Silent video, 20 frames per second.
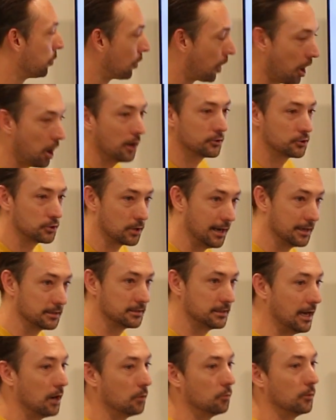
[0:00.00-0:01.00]
contrast
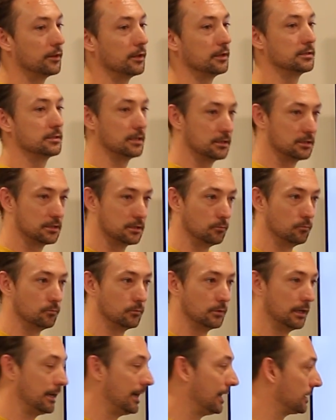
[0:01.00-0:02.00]
that with a system
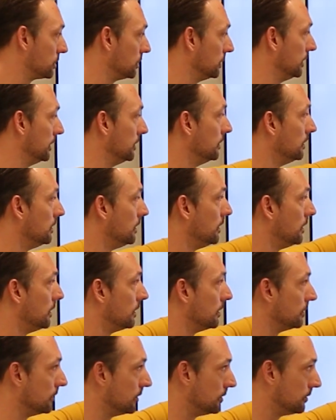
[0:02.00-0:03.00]
that actually
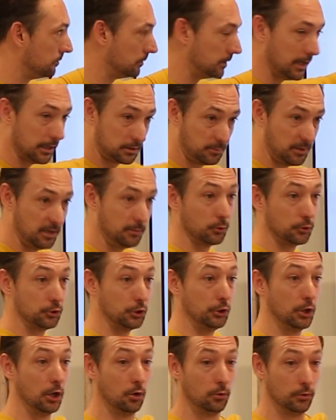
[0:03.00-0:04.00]
gets people to
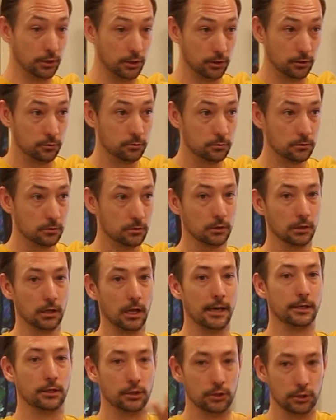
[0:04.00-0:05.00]
know you,
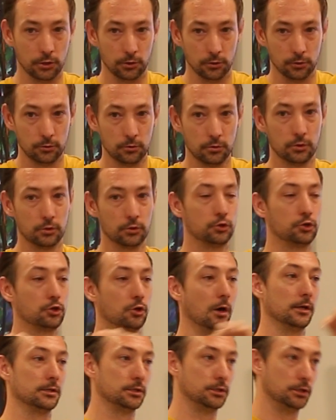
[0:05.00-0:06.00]
like you,
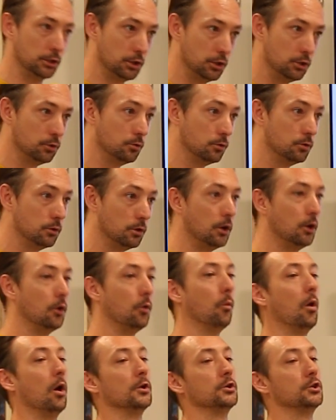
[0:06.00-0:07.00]
trust you,
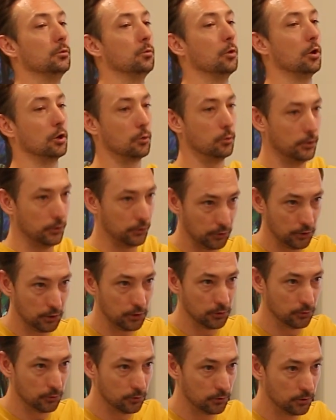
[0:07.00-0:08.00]
want to work with
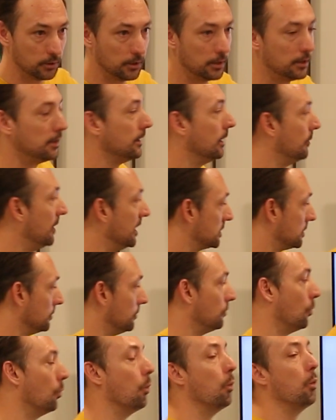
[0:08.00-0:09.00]
you. That makes them
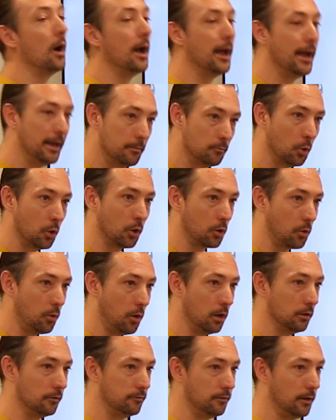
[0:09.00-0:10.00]
way more
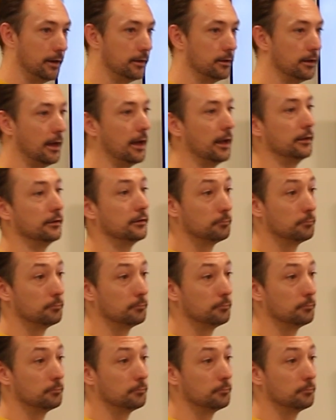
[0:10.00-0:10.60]
qualified. And